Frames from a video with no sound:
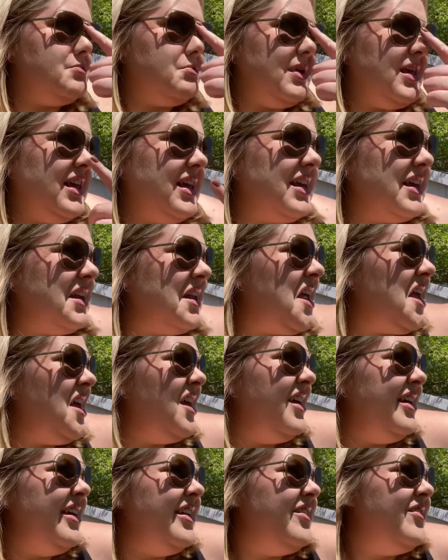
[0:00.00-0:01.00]
make it
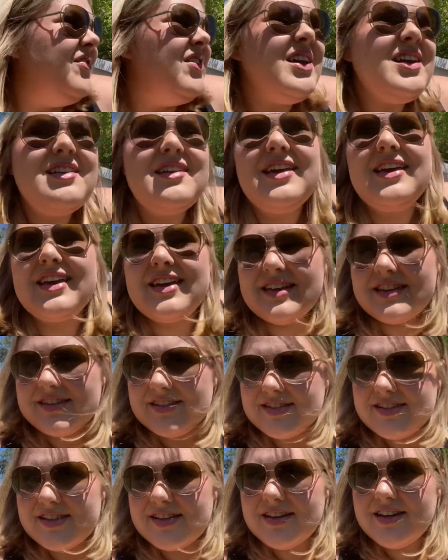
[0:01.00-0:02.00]
feel like
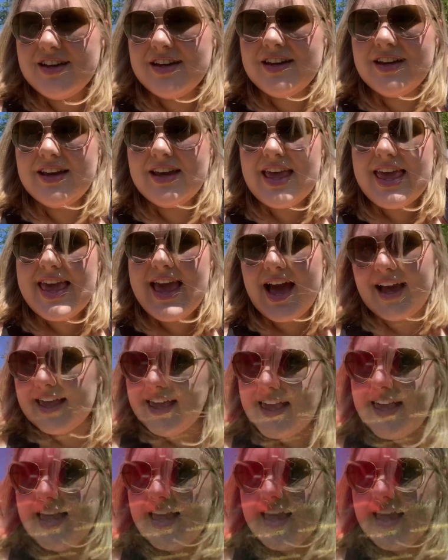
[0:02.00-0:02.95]
it's yucky.